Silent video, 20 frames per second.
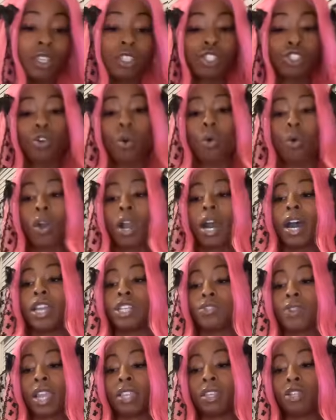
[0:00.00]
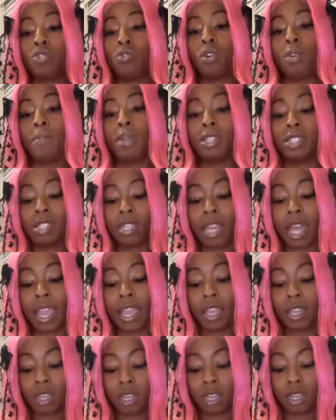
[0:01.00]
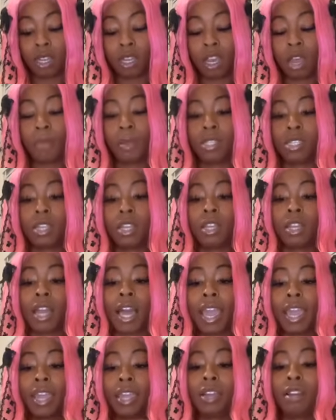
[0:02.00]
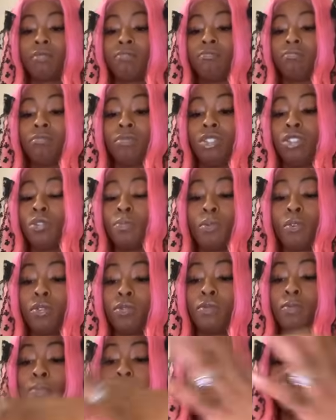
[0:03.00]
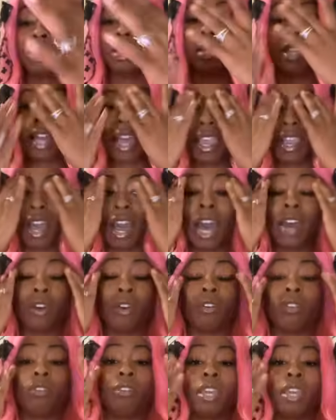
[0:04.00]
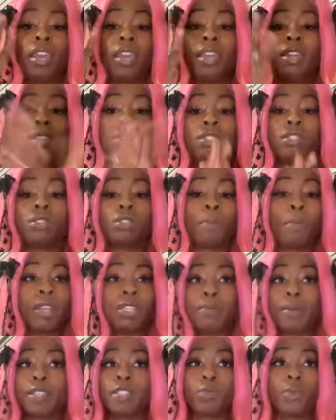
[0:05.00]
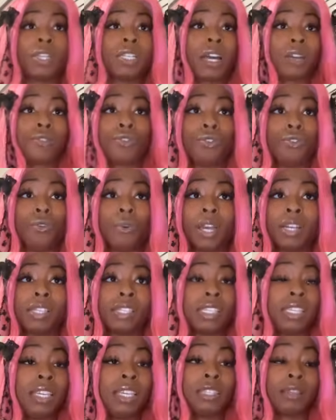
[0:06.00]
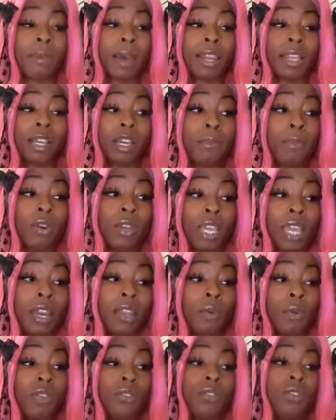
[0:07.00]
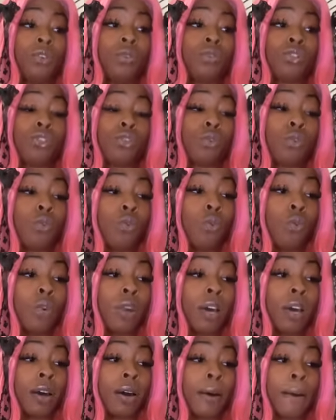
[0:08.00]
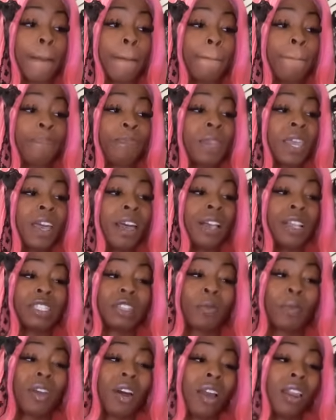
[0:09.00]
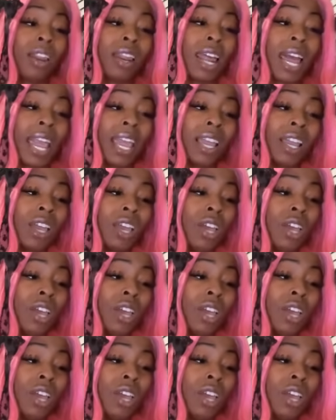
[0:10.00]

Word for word: soul contract that you are meant to like come into like you're both meant to like honor okay somebody's about to reach out to you i just see somebody communicating with you soon um some of y'all are like